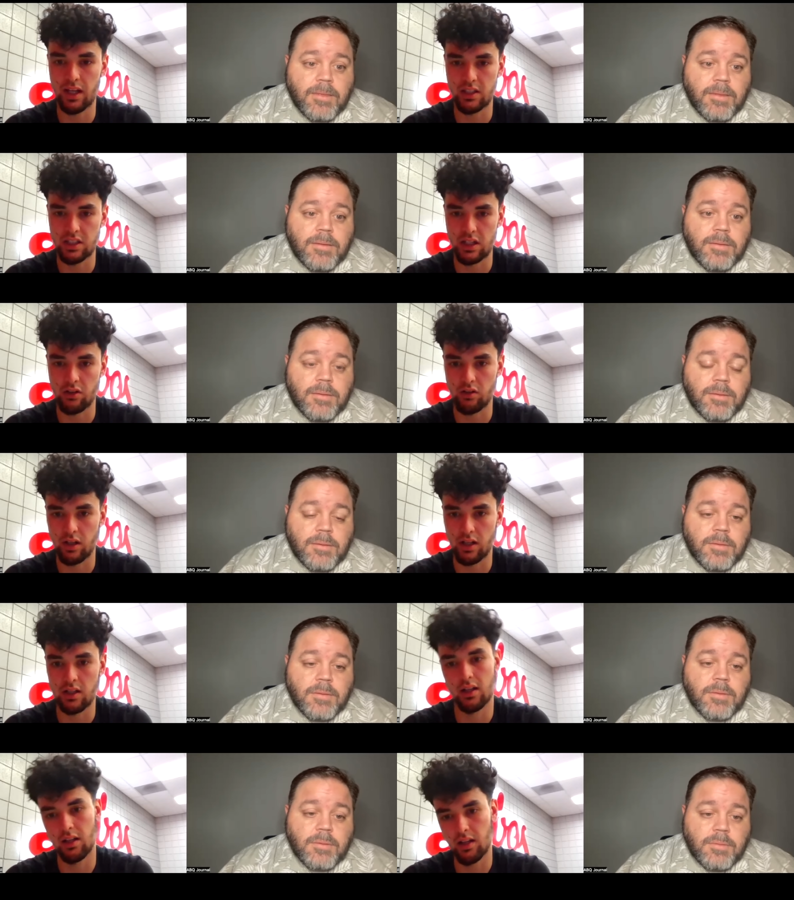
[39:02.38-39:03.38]
Speaker 1: at January
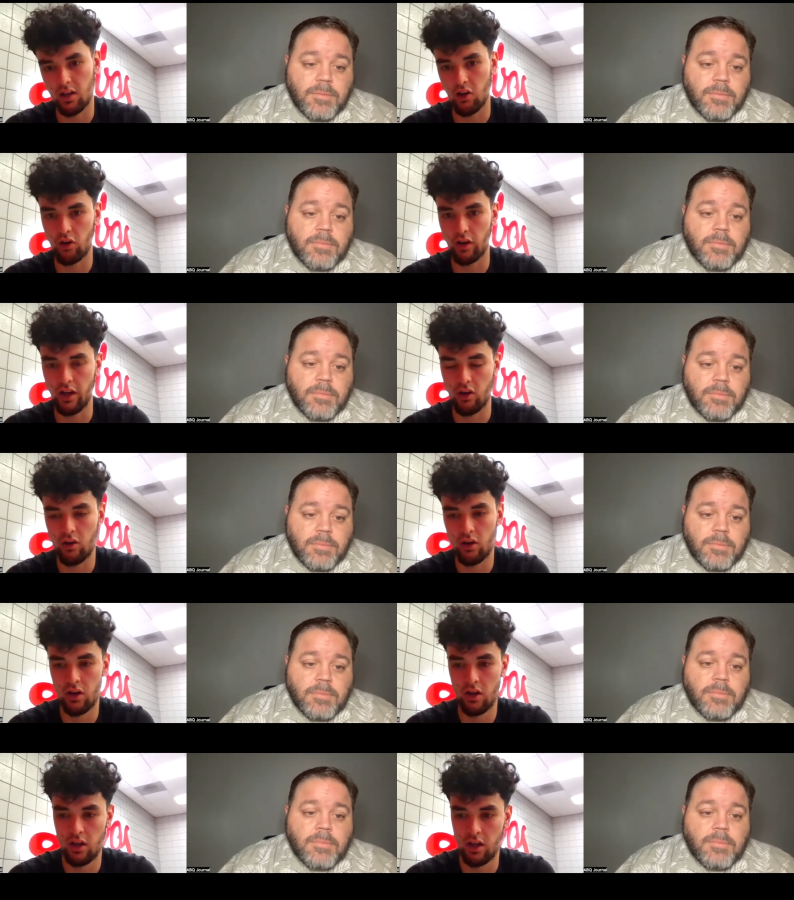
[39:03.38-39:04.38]
and then they go down.
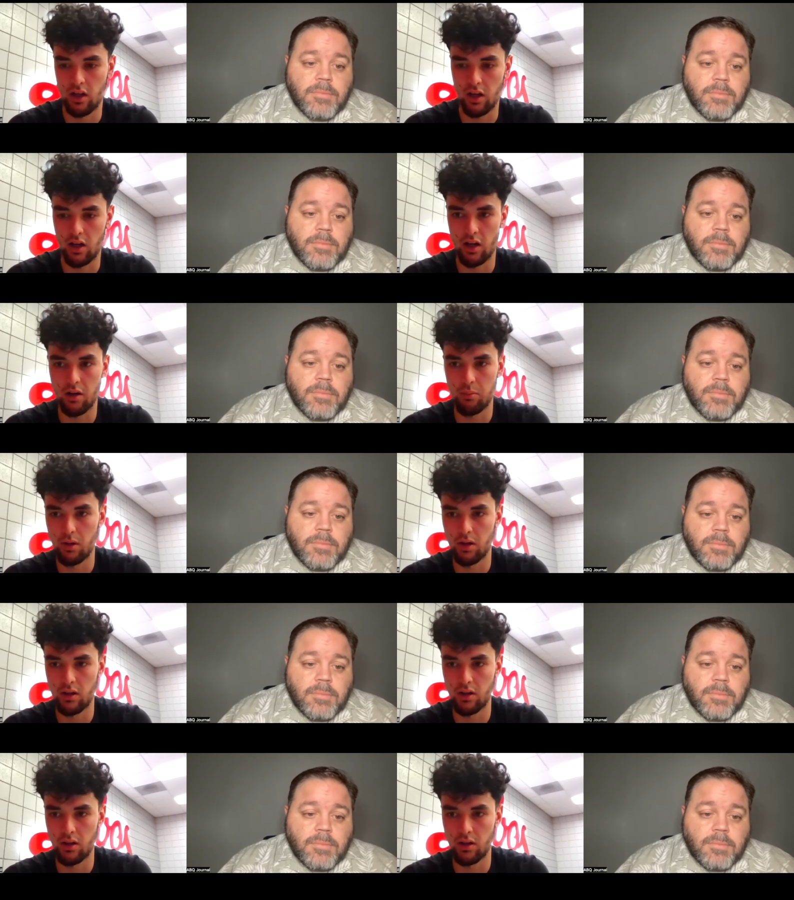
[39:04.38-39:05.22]
Uh, but